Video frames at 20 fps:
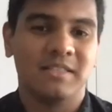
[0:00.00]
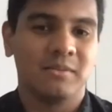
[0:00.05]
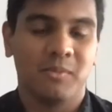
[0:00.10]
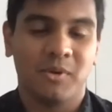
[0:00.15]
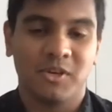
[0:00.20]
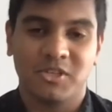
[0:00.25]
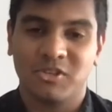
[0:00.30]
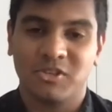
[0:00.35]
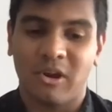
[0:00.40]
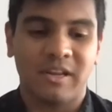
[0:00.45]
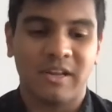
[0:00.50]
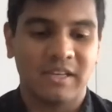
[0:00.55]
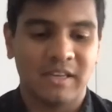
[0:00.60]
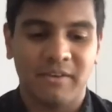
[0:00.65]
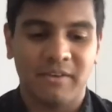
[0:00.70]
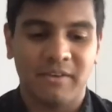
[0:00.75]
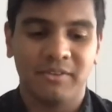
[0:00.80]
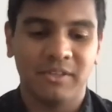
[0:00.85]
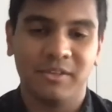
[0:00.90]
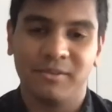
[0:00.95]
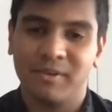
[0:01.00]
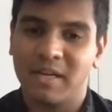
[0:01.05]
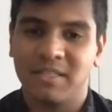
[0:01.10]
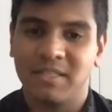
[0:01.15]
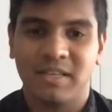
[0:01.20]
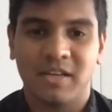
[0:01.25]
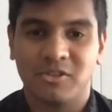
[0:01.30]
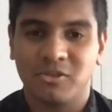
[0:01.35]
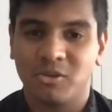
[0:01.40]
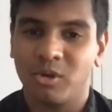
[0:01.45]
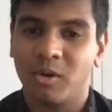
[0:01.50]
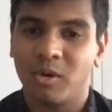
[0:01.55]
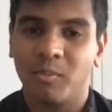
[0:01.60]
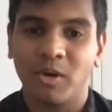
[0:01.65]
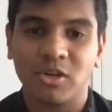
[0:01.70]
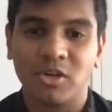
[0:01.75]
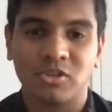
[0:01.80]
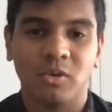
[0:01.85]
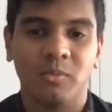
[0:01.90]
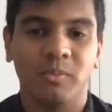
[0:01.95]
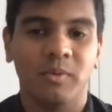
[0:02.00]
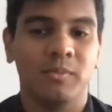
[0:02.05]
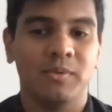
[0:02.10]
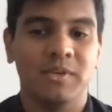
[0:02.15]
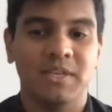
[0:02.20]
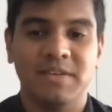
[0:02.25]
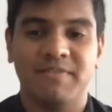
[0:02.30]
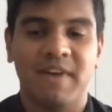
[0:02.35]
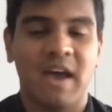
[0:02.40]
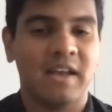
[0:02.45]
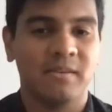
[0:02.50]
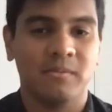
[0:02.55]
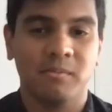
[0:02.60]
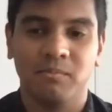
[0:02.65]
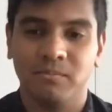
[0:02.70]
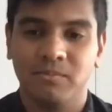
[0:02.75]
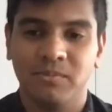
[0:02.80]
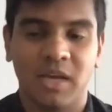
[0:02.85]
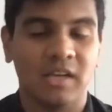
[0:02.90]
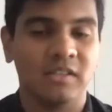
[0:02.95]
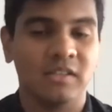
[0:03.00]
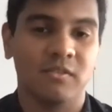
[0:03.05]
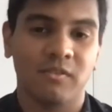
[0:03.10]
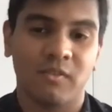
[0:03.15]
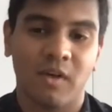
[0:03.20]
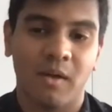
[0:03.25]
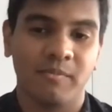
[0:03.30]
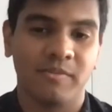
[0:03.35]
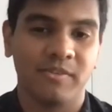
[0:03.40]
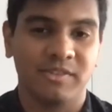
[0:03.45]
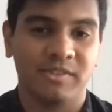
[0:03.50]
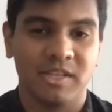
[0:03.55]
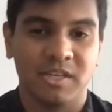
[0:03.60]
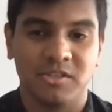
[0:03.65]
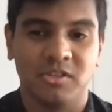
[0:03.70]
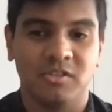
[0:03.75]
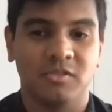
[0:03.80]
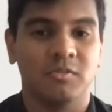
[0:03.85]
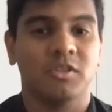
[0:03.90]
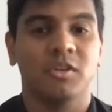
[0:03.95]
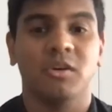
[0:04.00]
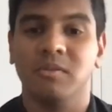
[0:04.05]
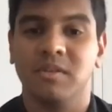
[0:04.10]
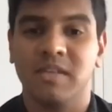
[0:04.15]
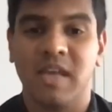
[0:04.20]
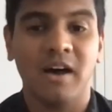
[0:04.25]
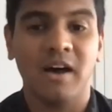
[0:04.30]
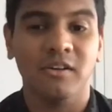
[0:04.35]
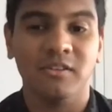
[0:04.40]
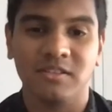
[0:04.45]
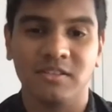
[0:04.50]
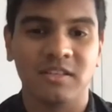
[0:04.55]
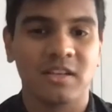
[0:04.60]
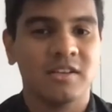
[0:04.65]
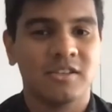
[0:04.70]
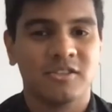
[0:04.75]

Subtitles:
we're starting definitely in residential commercial, but we've had tons of conversations with hotels.